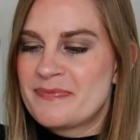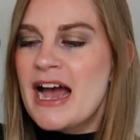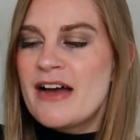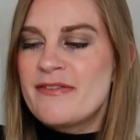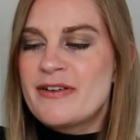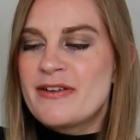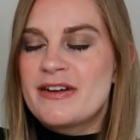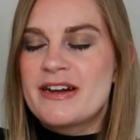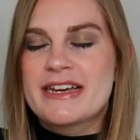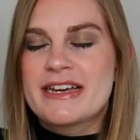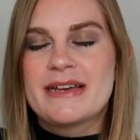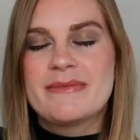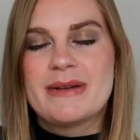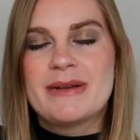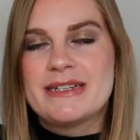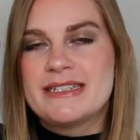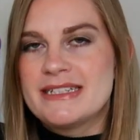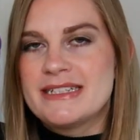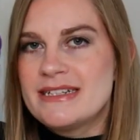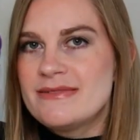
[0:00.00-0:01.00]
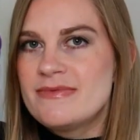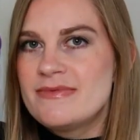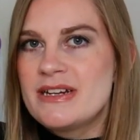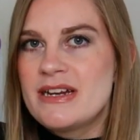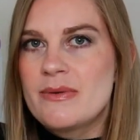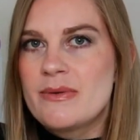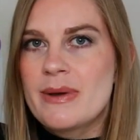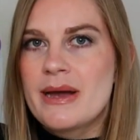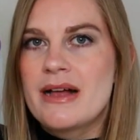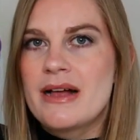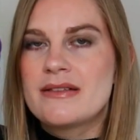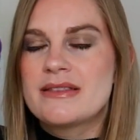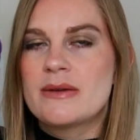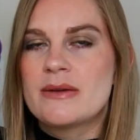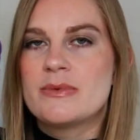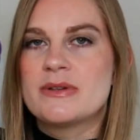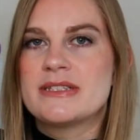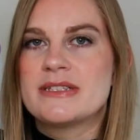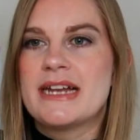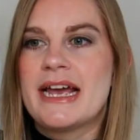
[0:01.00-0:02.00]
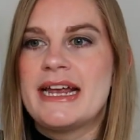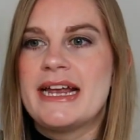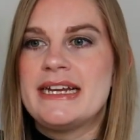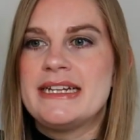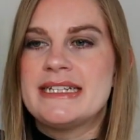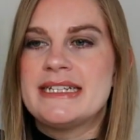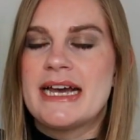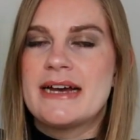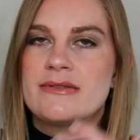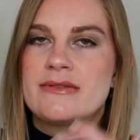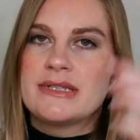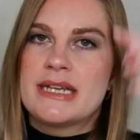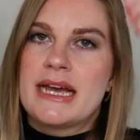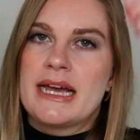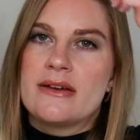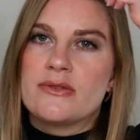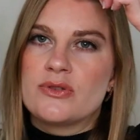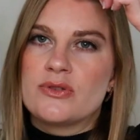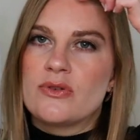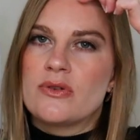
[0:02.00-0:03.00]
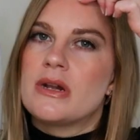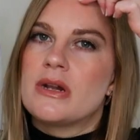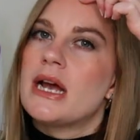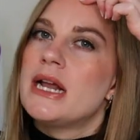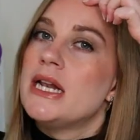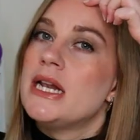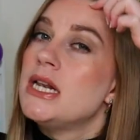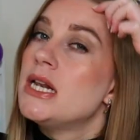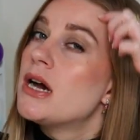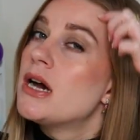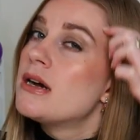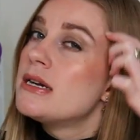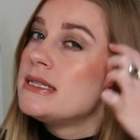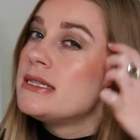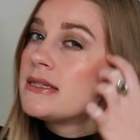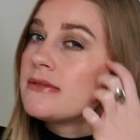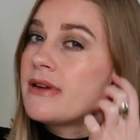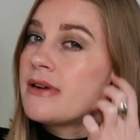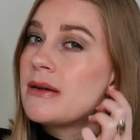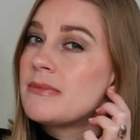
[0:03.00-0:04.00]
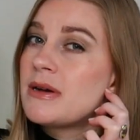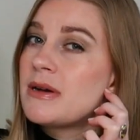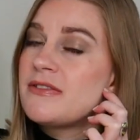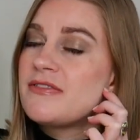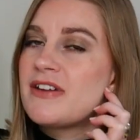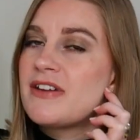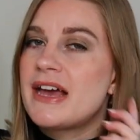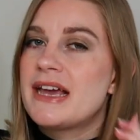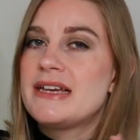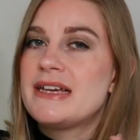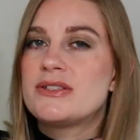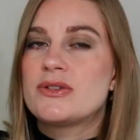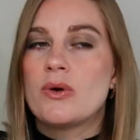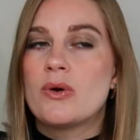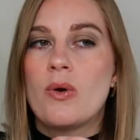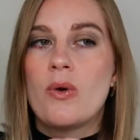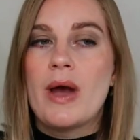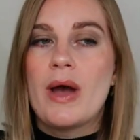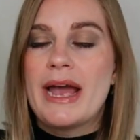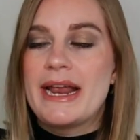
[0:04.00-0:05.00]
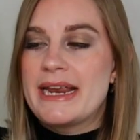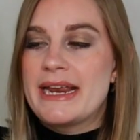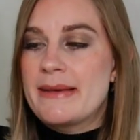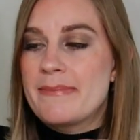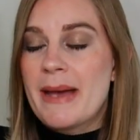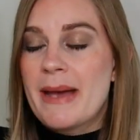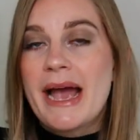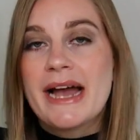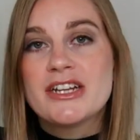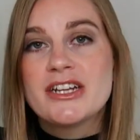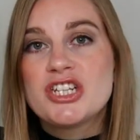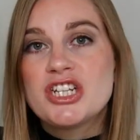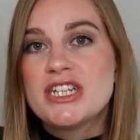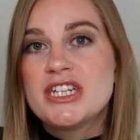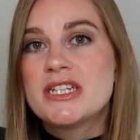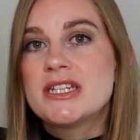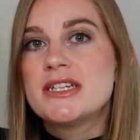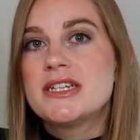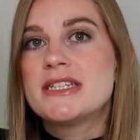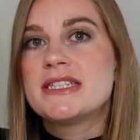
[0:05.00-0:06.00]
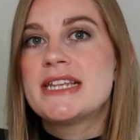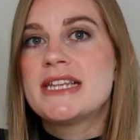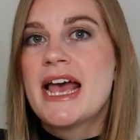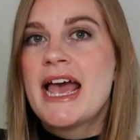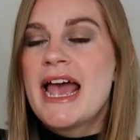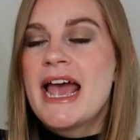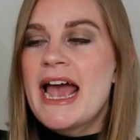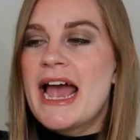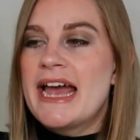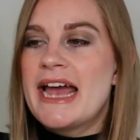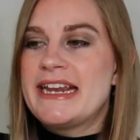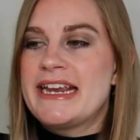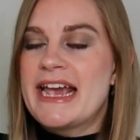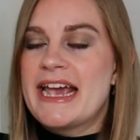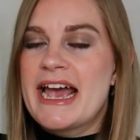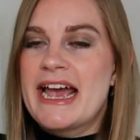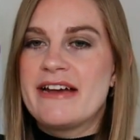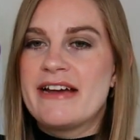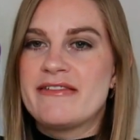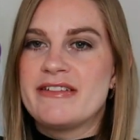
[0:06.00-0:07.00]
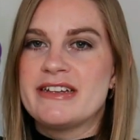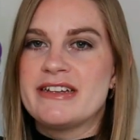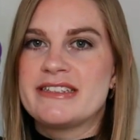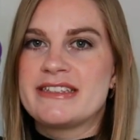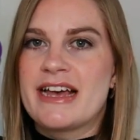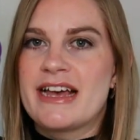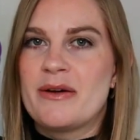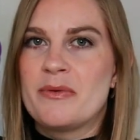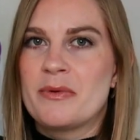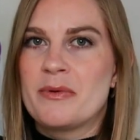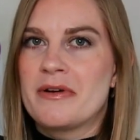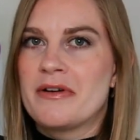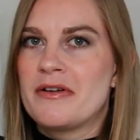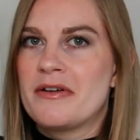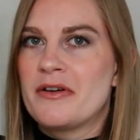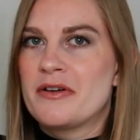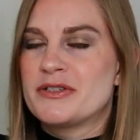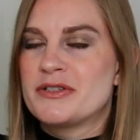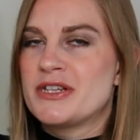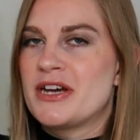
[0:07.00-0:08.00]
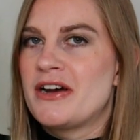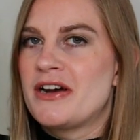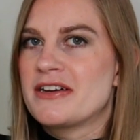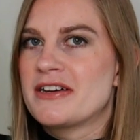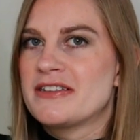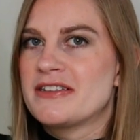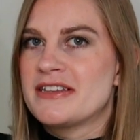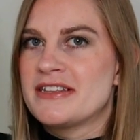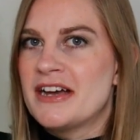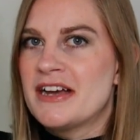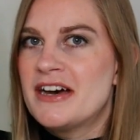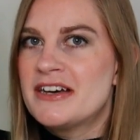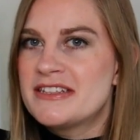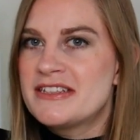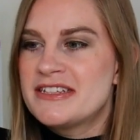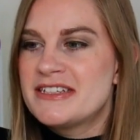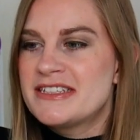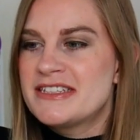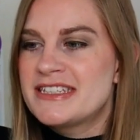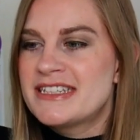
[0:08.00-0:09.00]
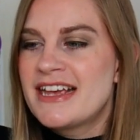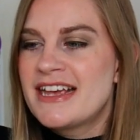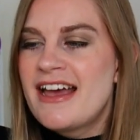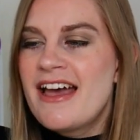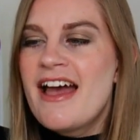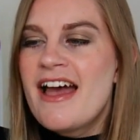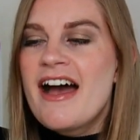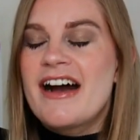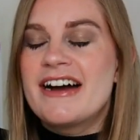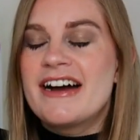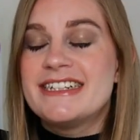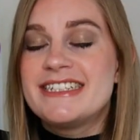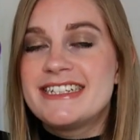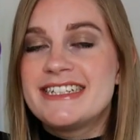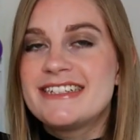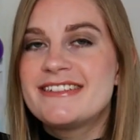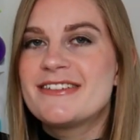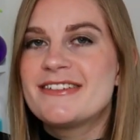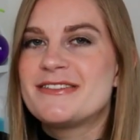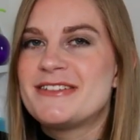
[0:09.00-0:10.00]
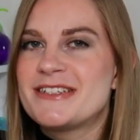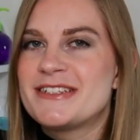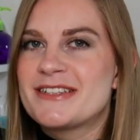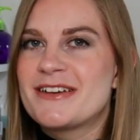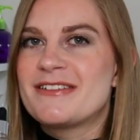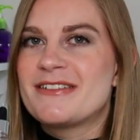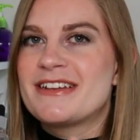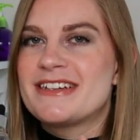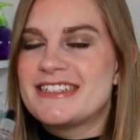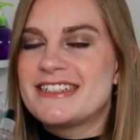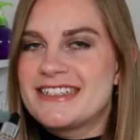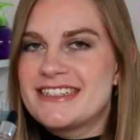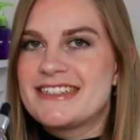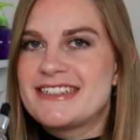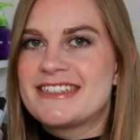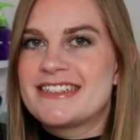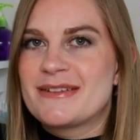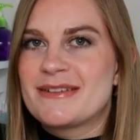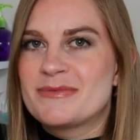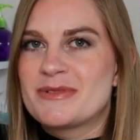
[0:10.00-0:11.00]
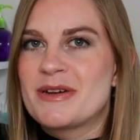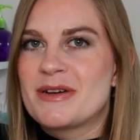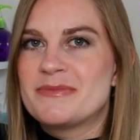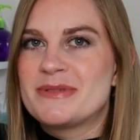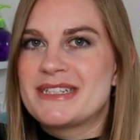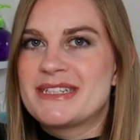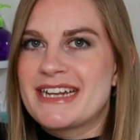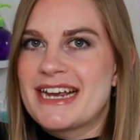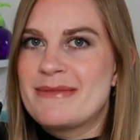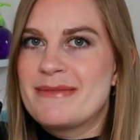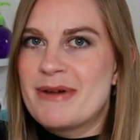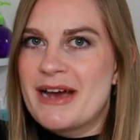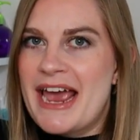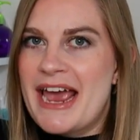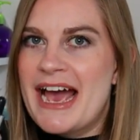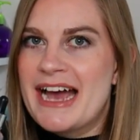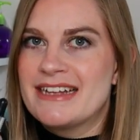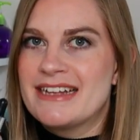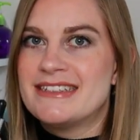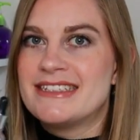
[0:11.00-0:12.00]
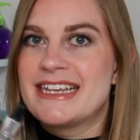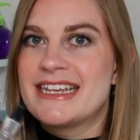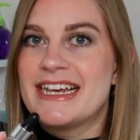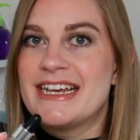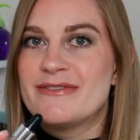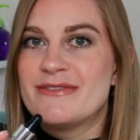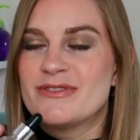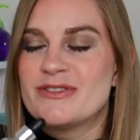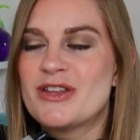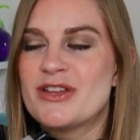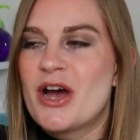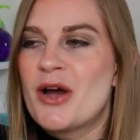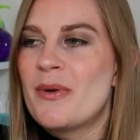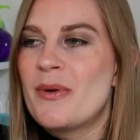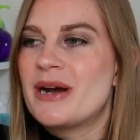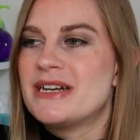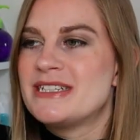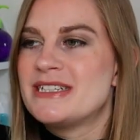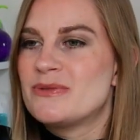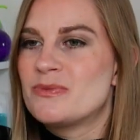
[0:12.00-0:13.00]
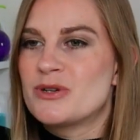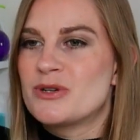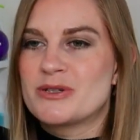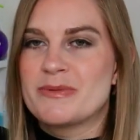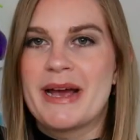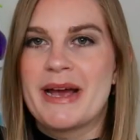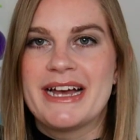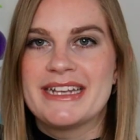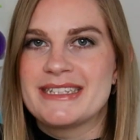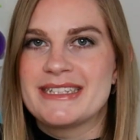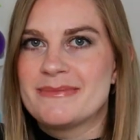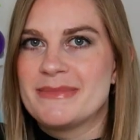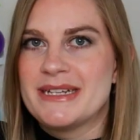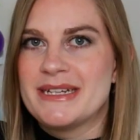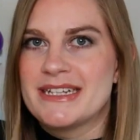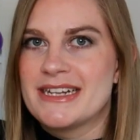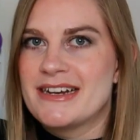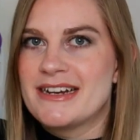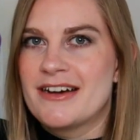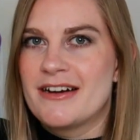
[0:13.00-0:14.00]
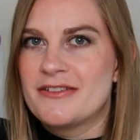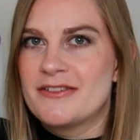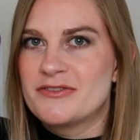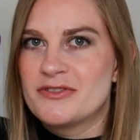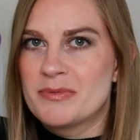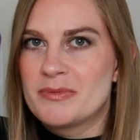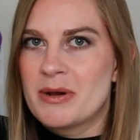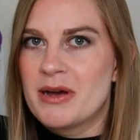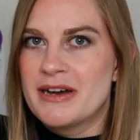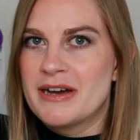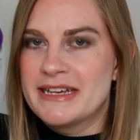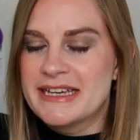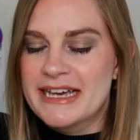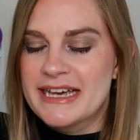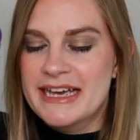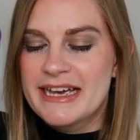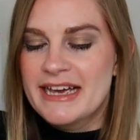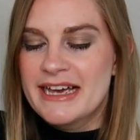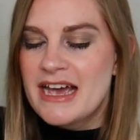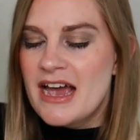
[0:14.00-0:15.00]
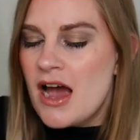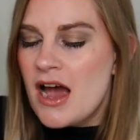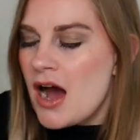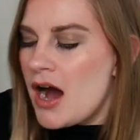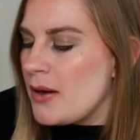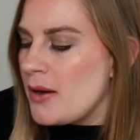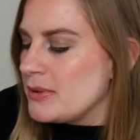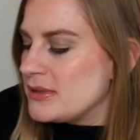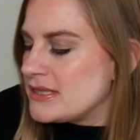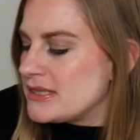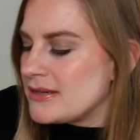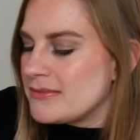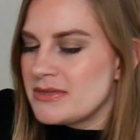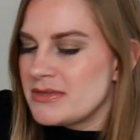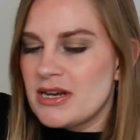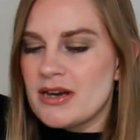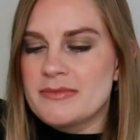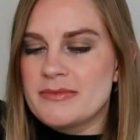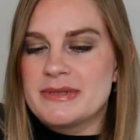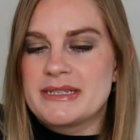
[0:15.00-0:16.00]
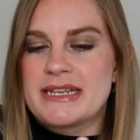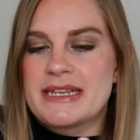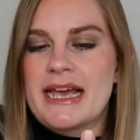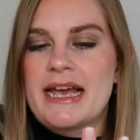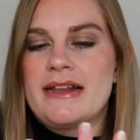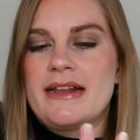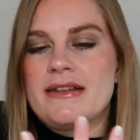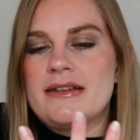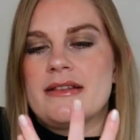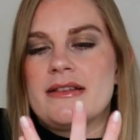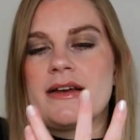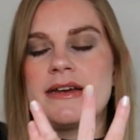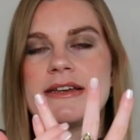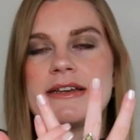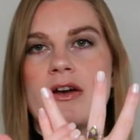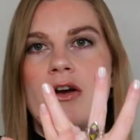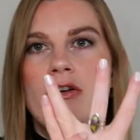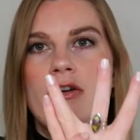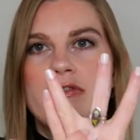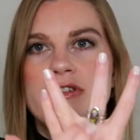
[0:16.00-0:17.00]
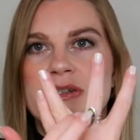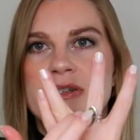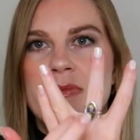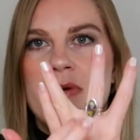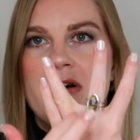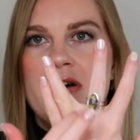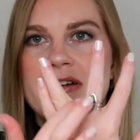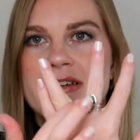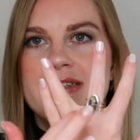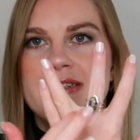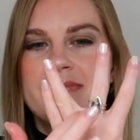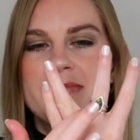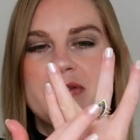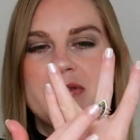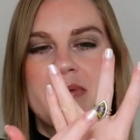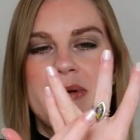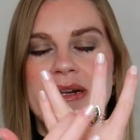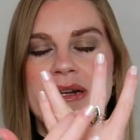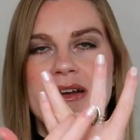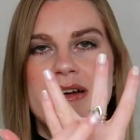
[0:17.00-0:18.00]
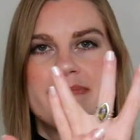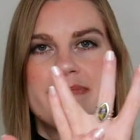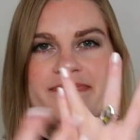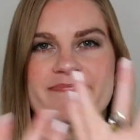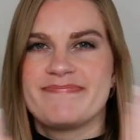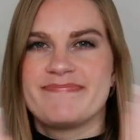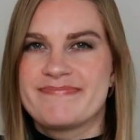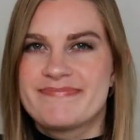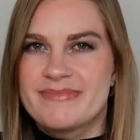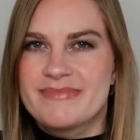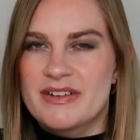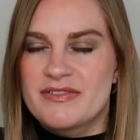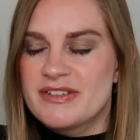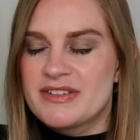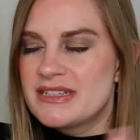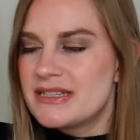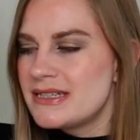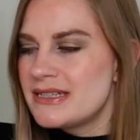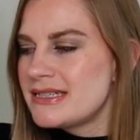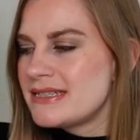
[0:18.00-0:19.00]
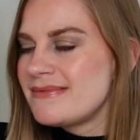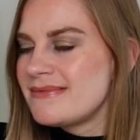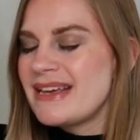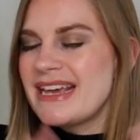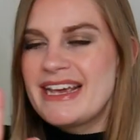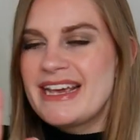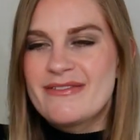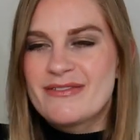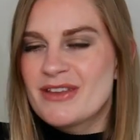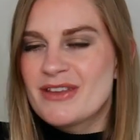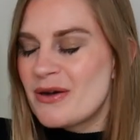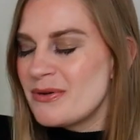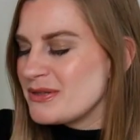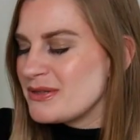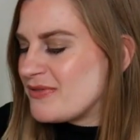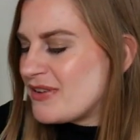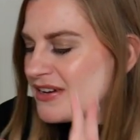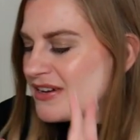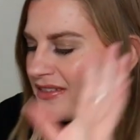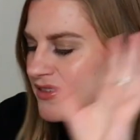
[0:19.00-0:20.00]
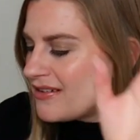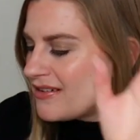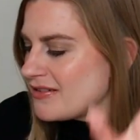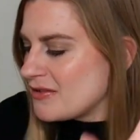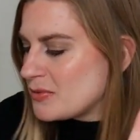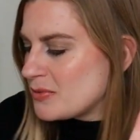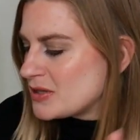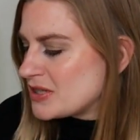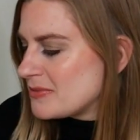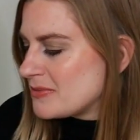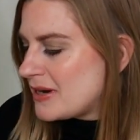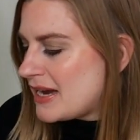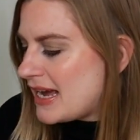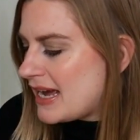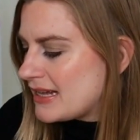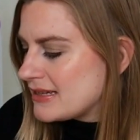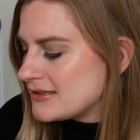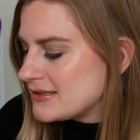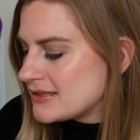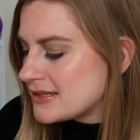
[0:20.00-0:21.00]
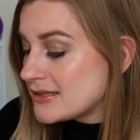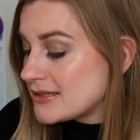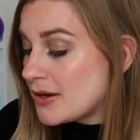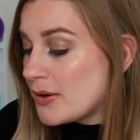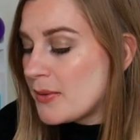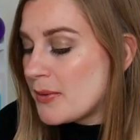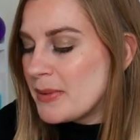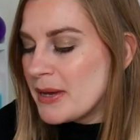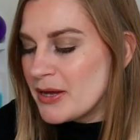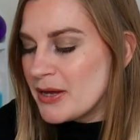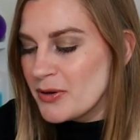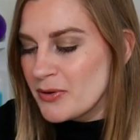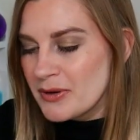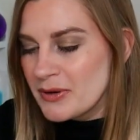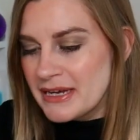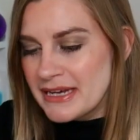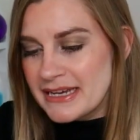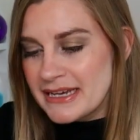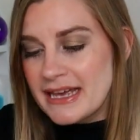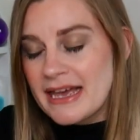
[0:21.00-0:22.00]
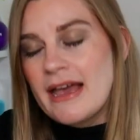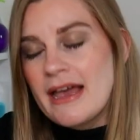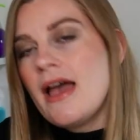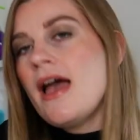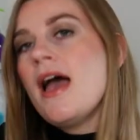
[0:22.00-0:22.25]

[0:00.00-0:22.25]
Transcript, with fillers: I felt like it blended in really well, there wasn't any telltale sort of like lines around my face or any patchiness, any areas that were a lot darker than others. I did notice though that it did sometimes stain my hands even though I did wash my hands immediately after applying it. I would sometimes get like orange marks in between like my fingers even though I was very thorough washing my hands so a bit annoying